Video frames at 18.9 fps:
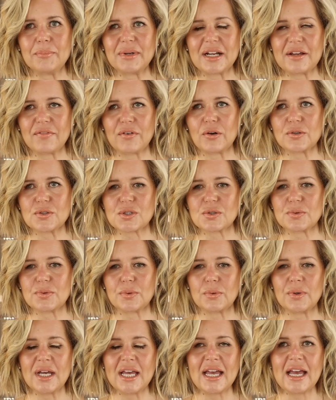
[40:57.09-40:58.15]
but I've
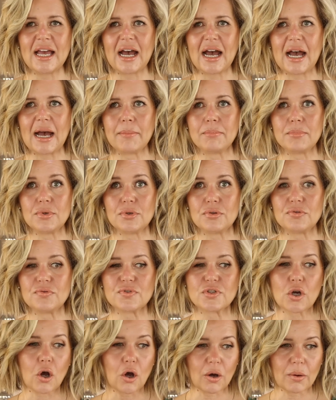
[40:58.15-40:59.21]
also
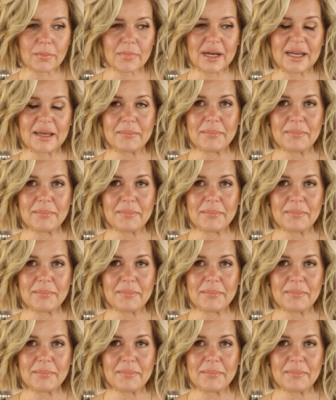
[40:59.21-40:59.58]
moved all my